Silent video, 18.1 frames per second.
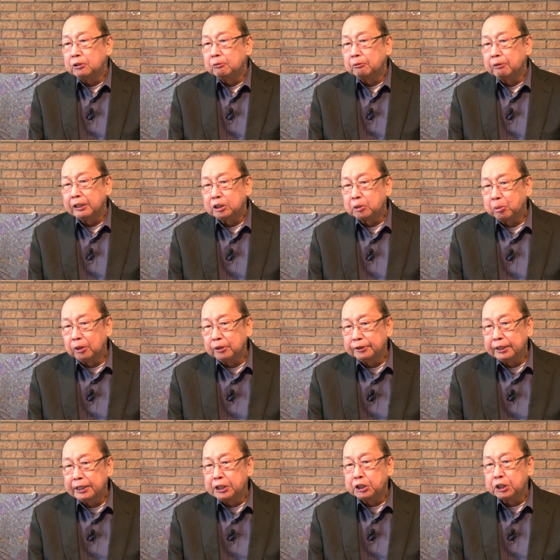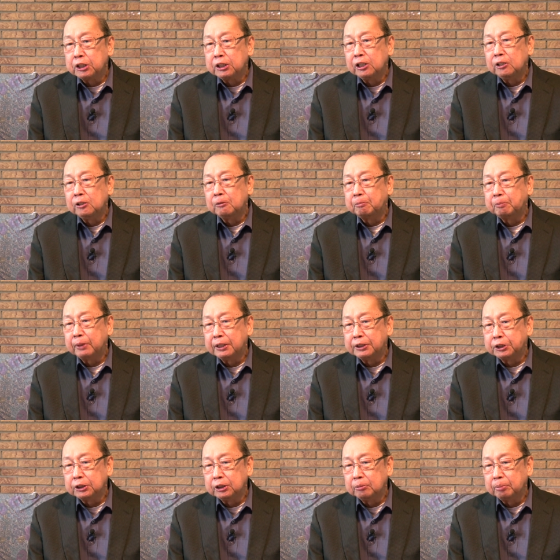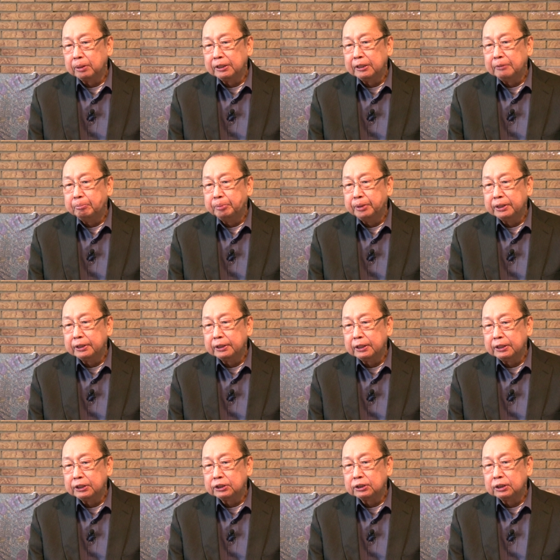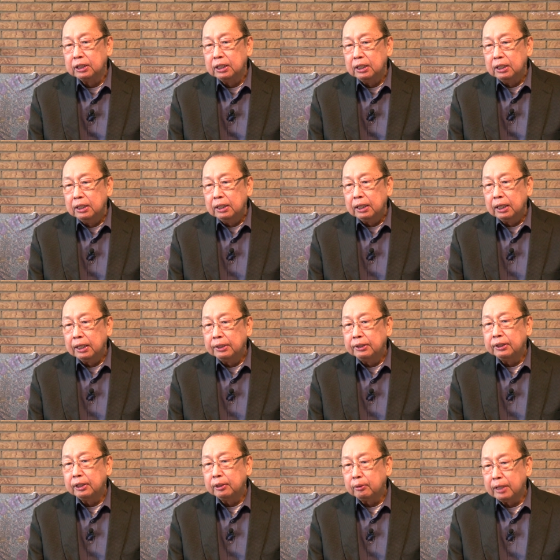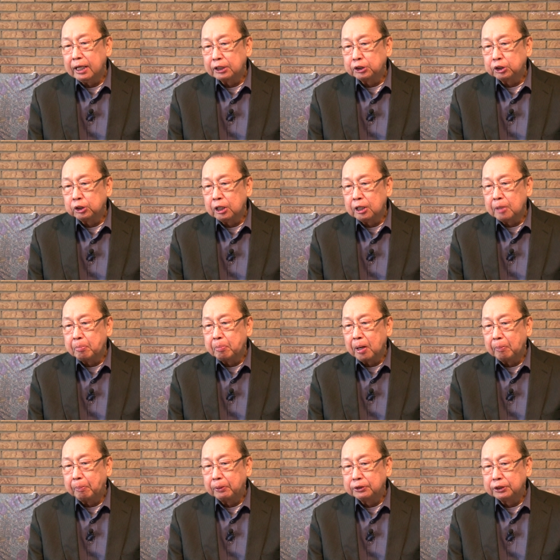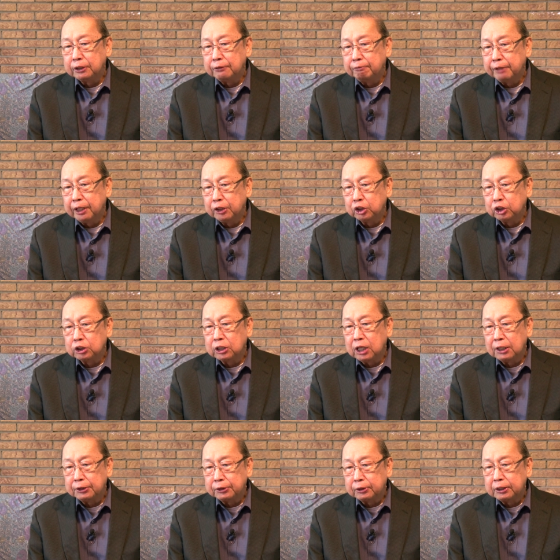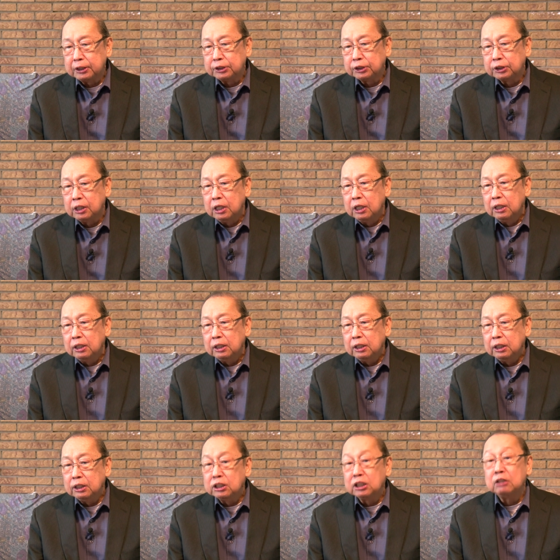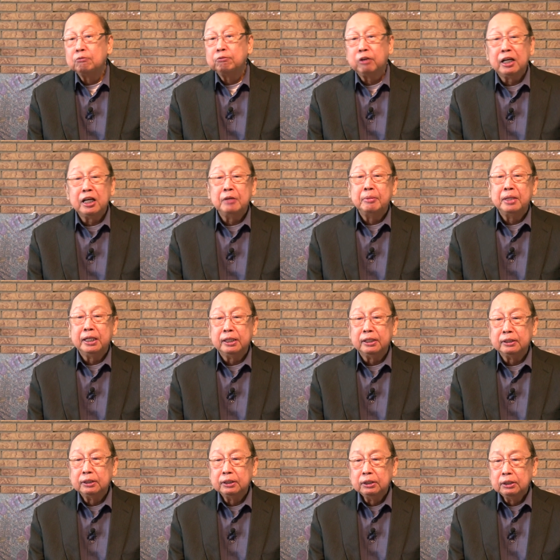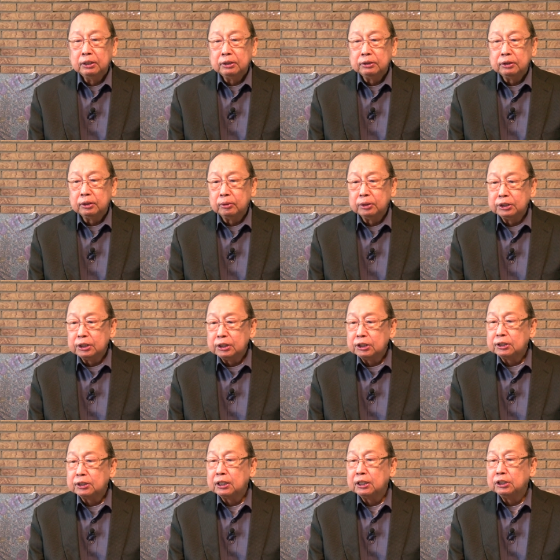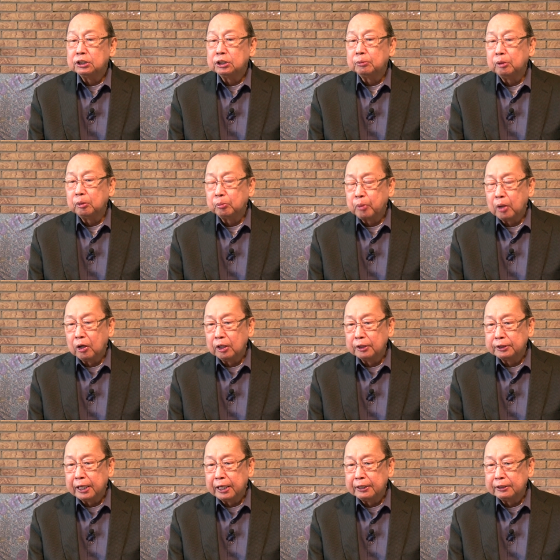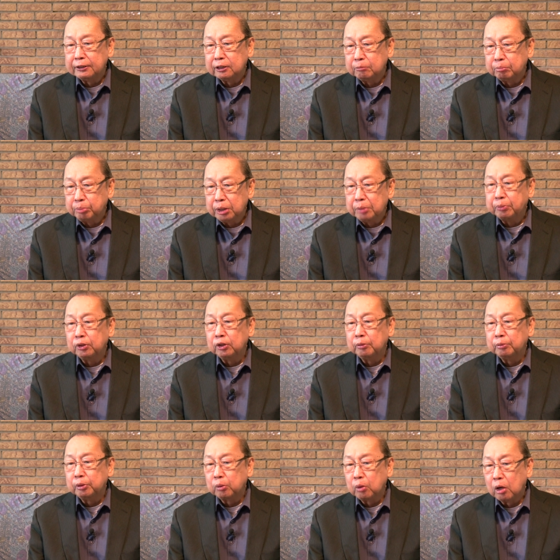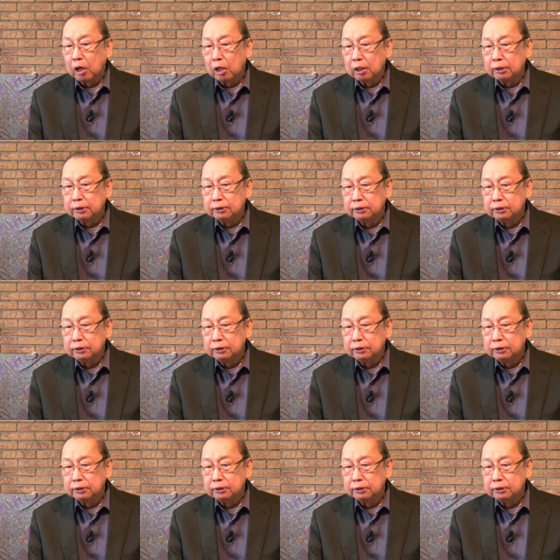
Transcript: of exploitation and oppression by the imperialists and the reactionary puppets in various countries is inflaming the resistance of the proletariat and people of the world.